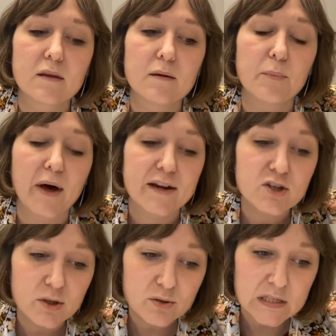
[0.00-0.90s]
Black
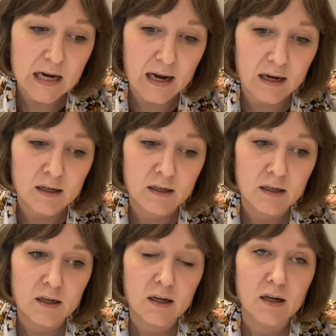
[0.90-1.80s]
Tuesday,
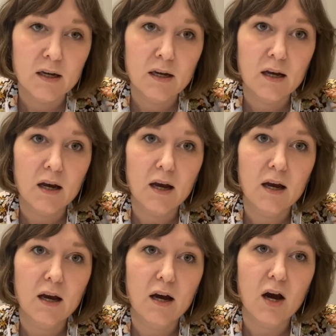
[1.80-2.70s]

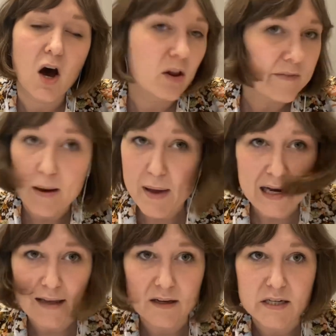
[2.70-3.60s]
all of that
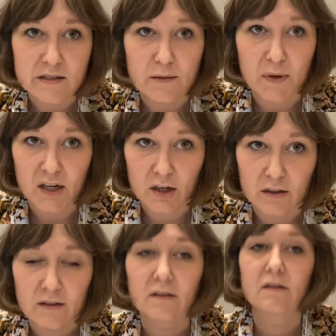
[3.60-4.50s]
money that disappeared,